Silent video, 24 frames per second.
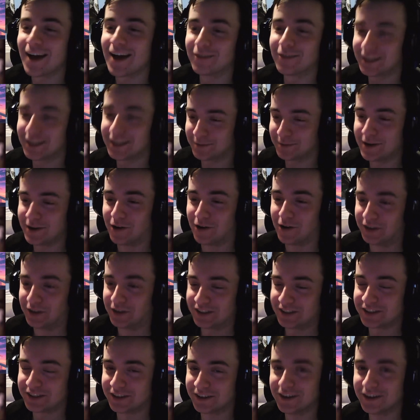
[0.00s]
Now, let's be
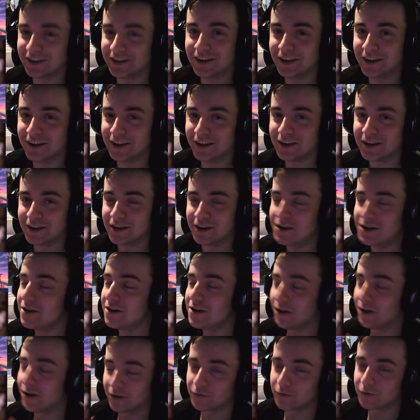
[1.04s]
honest.
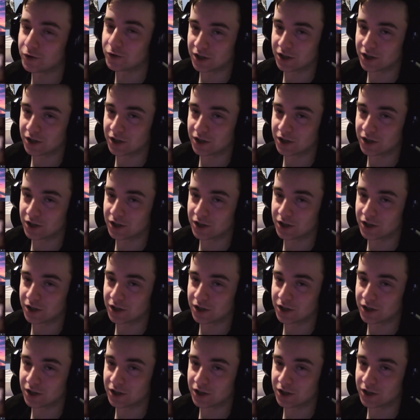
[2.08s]
None